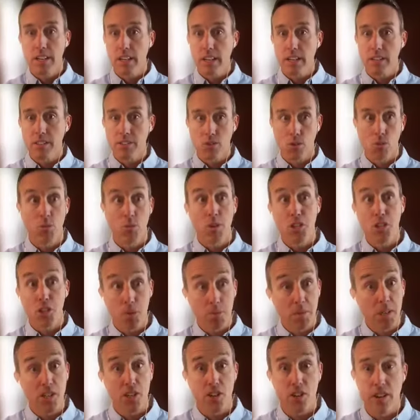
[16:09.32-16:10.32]
And so we
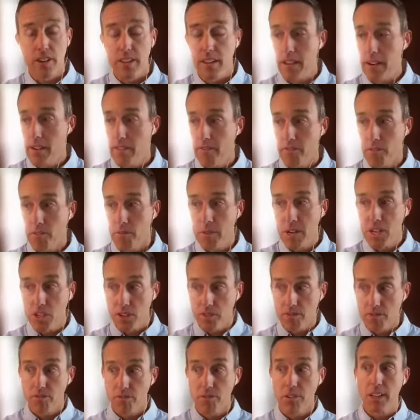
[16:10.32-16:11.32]
should be sharing that
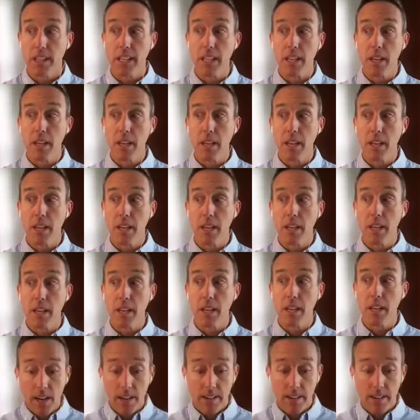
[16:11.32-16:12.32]
information freely.
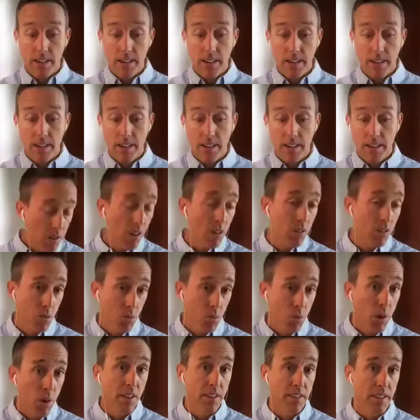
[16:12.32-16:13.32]
But that was also
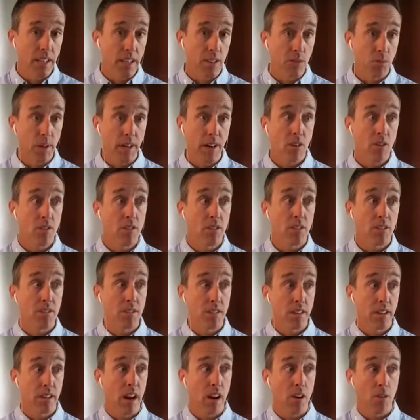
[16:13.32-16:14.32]
one of the things we heard
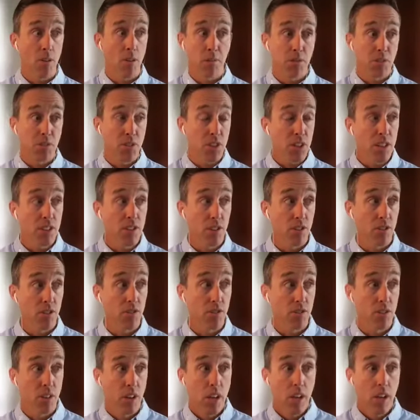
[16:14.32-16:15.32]
is our
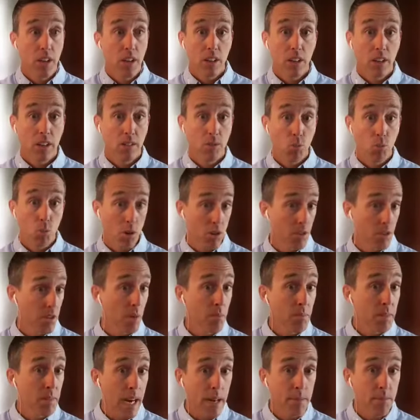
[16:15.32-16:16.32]
procedures were
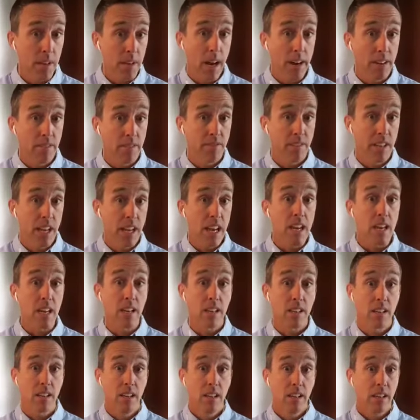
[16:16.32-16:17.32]
sometimes out of
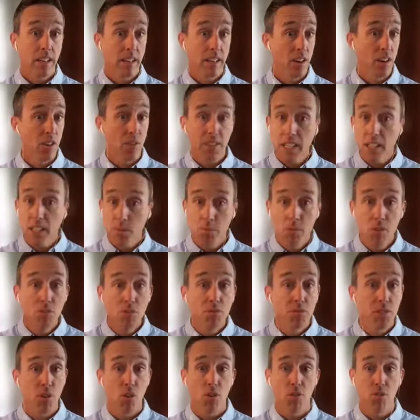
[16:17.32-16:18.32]
date. Things
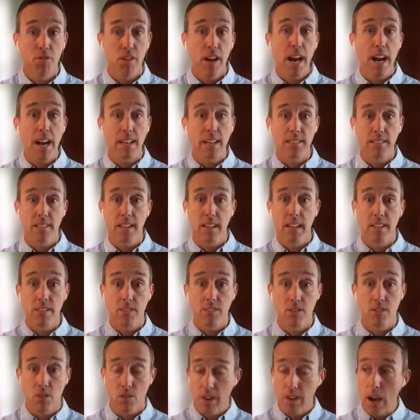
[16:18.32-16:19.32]
move so fast.
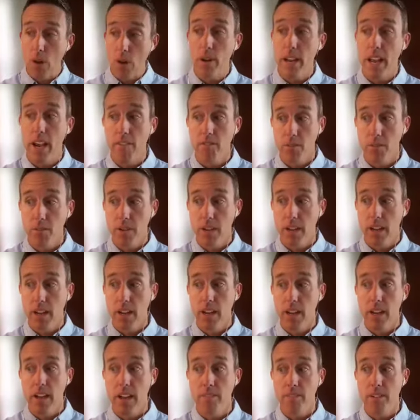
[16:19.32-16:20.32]
And so now we have
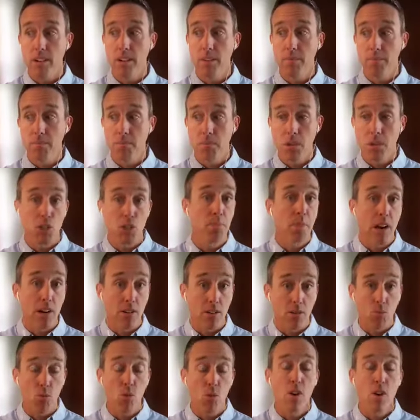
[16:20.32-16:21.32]
a much
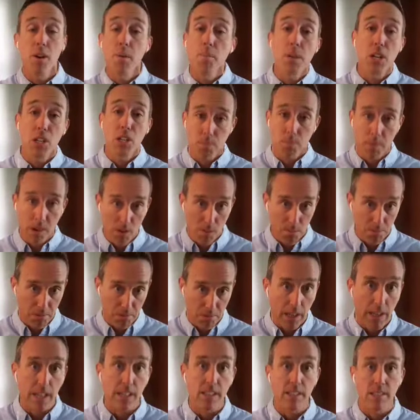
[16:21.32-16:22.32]
better, we're in a much better
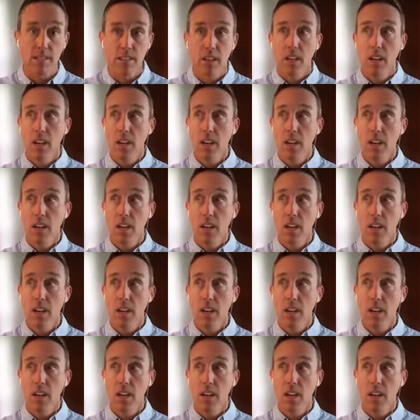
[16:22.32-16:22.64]
place